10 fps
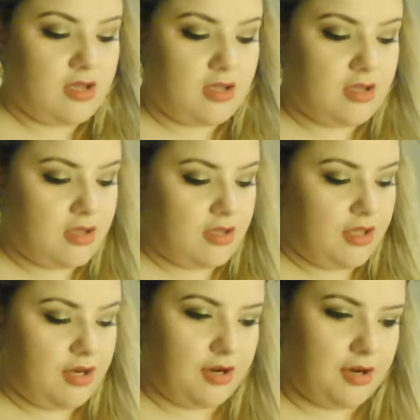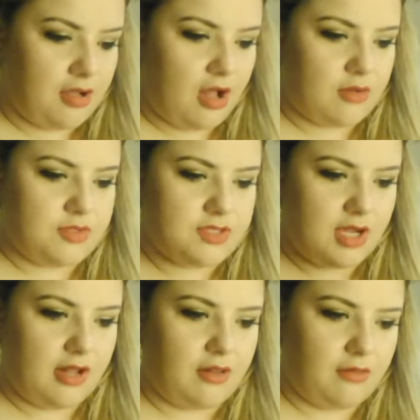you know, old
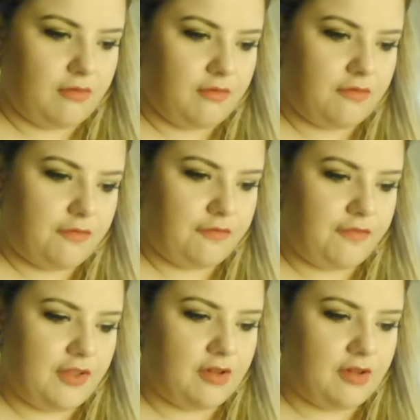style film,